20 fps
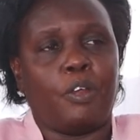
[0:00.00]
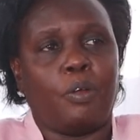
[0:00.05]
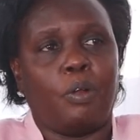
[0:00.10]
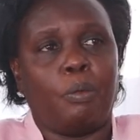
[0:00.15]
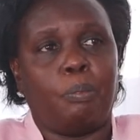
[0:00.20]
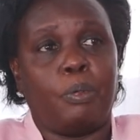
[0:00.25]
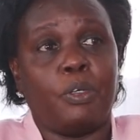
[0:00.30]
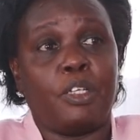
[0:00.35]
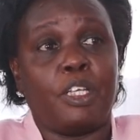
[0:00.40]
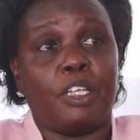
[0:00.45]
But
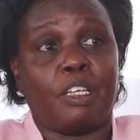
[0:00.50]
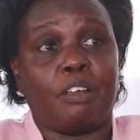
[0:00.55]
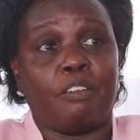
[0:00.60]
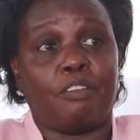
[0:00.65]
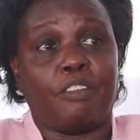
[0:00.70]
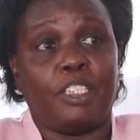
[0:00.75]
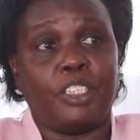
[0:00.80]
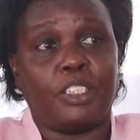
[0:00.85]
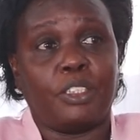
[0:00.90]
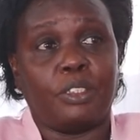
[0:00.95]
you'll put
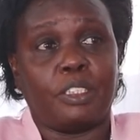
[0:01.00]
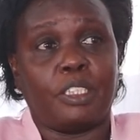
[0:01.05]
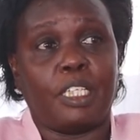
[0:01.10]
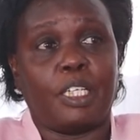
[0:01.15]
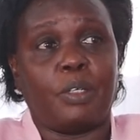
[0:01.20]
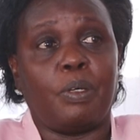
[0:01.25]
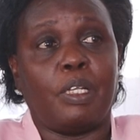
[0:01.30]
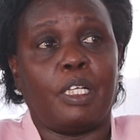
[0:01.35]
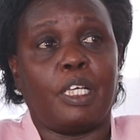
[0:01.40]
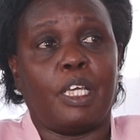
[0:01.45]
interventions
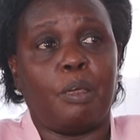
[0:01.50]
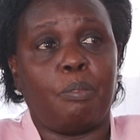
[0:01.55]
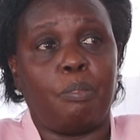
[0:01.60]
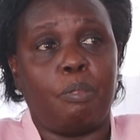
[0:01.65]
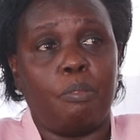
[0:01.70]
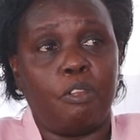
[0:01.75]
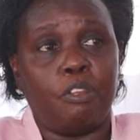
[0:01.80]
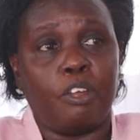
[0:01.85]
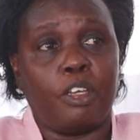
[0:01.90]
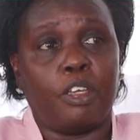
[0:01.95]
that will keep
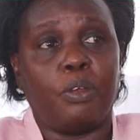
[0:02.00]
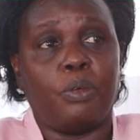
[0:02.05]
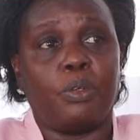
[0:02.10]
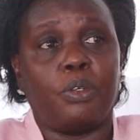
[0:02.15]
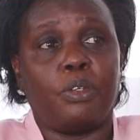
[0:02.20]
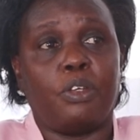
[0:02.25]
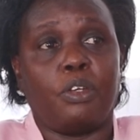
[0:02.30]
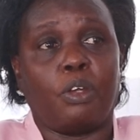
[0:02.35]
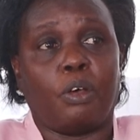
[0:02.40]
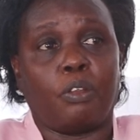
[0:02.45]
moving you
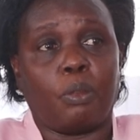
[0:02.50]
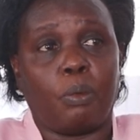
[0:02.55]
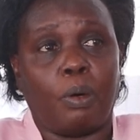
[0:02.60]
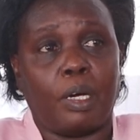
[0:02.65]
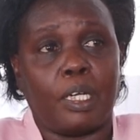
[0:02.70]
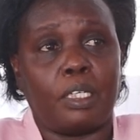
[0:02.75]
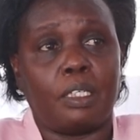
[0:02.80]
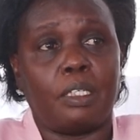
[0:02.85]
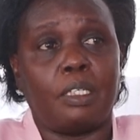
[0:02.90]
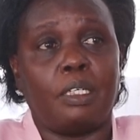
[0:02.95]

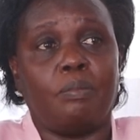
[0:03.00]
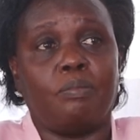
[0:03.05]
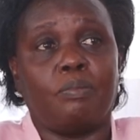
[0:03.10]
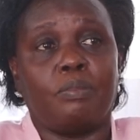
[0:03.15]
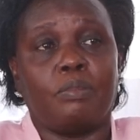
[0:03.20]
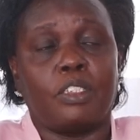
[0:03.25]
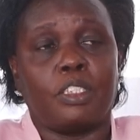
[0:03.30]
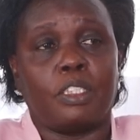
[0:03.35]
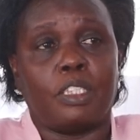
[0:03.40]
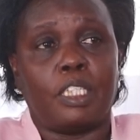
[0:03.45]
northward,
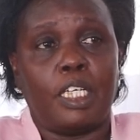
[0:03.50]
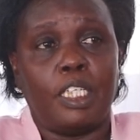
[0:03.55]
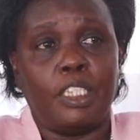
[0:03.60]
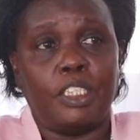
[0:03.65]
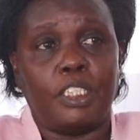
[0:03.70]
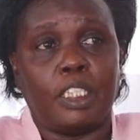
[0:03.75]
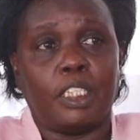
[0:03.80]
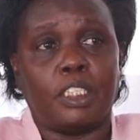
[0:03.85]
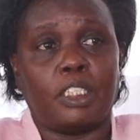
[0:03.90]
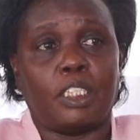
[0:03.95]

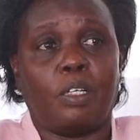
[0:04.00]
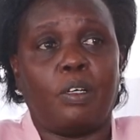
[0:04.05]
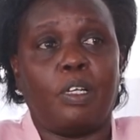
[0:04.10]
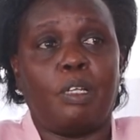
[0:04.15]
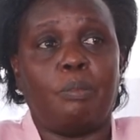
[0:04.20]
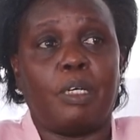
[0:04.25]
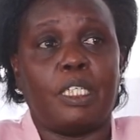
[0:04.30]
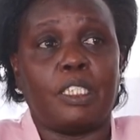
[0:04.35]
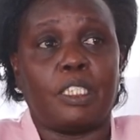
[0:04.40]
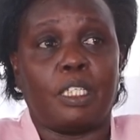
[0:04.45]
inching
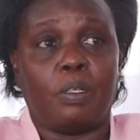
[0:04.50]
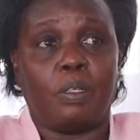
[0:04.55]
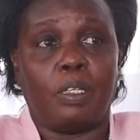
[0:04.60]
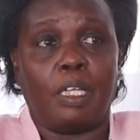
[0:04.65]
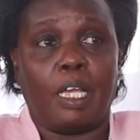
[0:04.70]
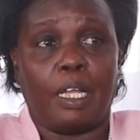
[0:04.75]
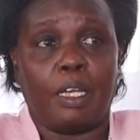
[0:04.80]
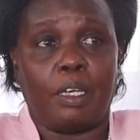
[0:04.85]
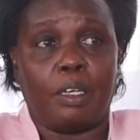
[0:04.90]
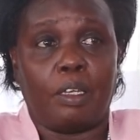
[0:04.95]
slowly by
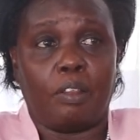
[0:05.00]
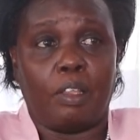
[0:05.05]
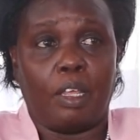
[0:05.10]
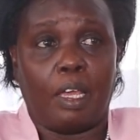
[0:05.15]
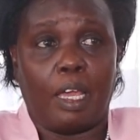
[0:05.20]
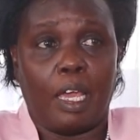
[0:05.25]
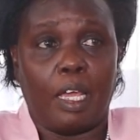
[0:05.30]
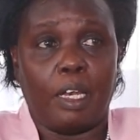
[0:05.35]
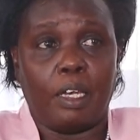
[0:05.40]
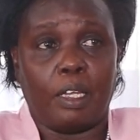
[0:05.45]
slowly, and
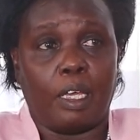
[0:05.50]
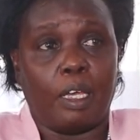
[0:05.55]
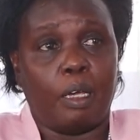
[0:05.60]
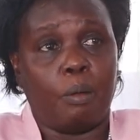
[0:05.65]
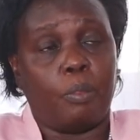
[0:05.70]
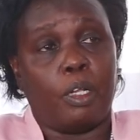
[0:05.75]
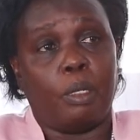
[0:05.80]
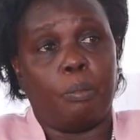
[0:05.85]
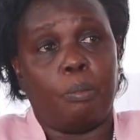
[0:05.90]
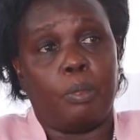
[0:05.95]
the end
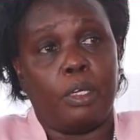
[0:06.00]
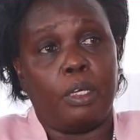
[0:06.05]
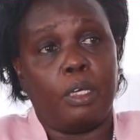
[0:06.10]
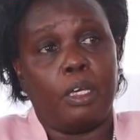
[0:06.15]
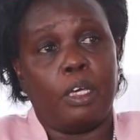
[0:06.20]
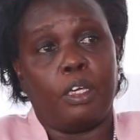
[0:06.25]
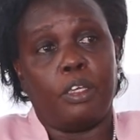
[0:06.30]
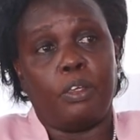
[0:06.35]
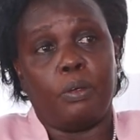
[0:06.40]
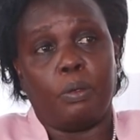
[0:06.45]
game will be
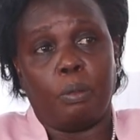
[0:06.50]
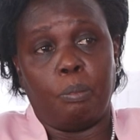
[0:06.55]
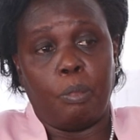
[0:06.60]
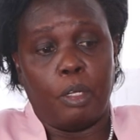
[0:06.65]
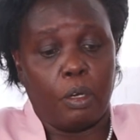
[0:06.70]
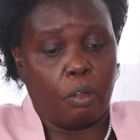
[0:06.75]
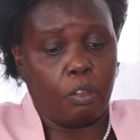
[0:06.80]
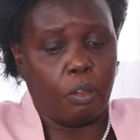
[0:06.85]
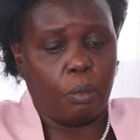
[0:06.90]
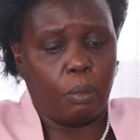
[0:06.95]
you will
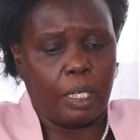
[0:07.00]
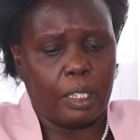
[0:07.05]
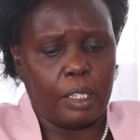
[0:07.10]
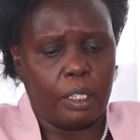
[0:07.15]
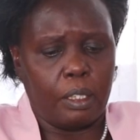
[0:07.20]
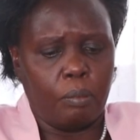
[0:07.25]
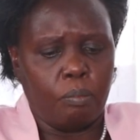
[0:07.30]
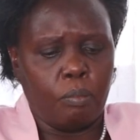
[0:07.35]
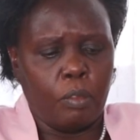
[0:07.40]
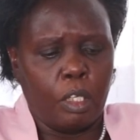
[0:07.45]
be northward.